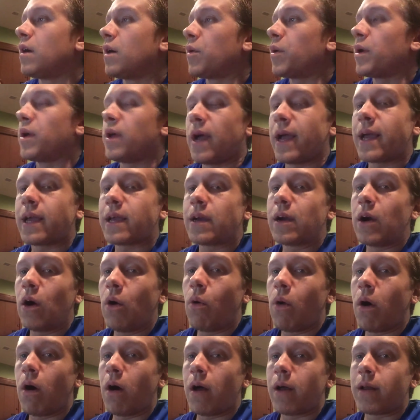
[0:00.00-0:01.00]
Well, I could
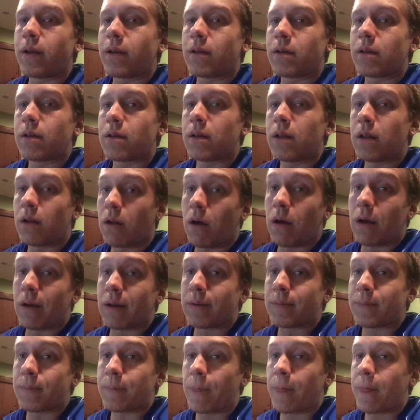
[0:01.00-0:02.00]
go on and on,